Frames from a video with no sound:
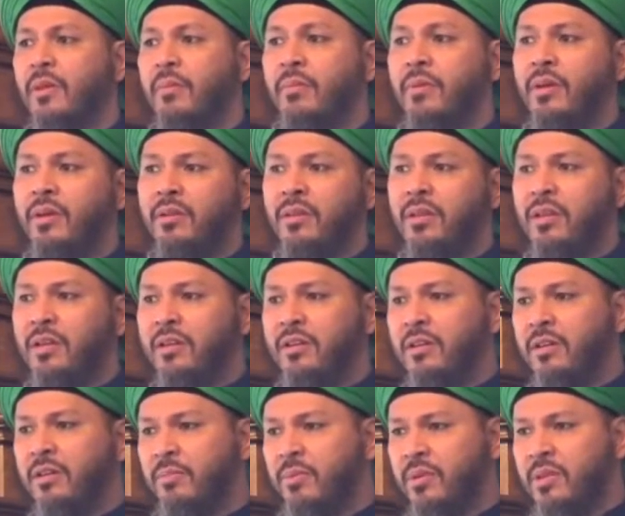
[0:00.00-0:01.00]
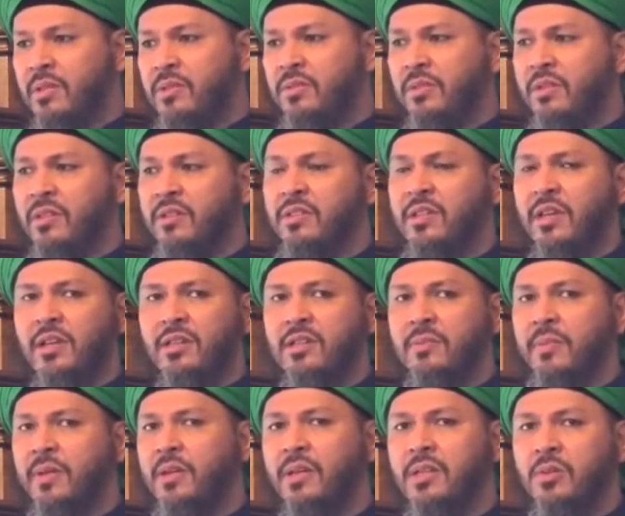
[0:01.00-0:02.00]
May Allah not put us to the
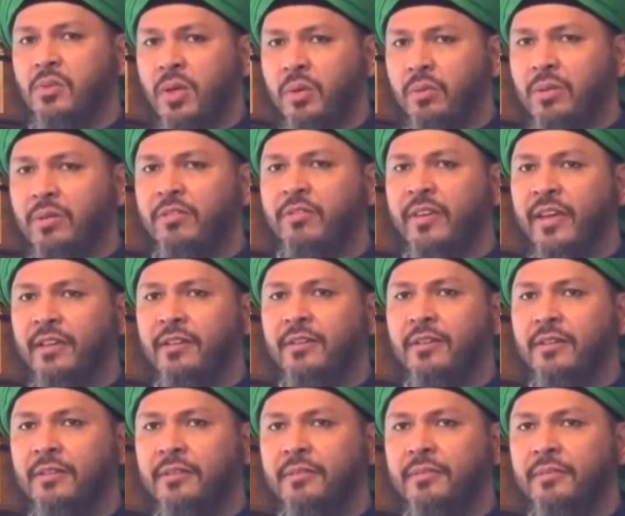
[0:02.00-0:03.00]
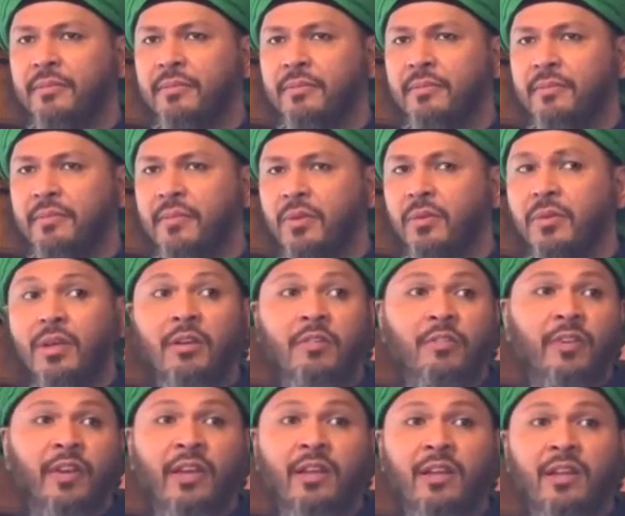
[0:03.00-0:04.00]
test, because we will fail. We are
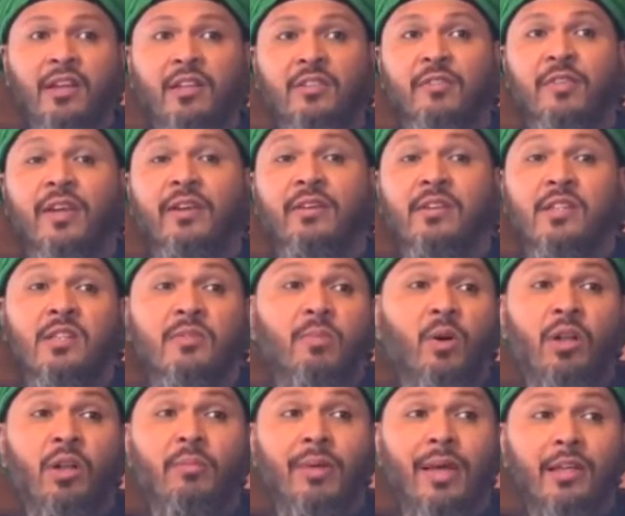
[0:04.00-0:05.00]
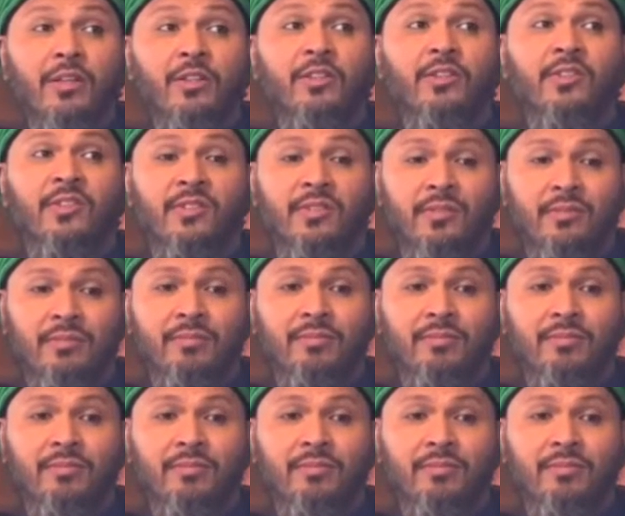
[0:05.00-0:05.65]
failing in very small matters.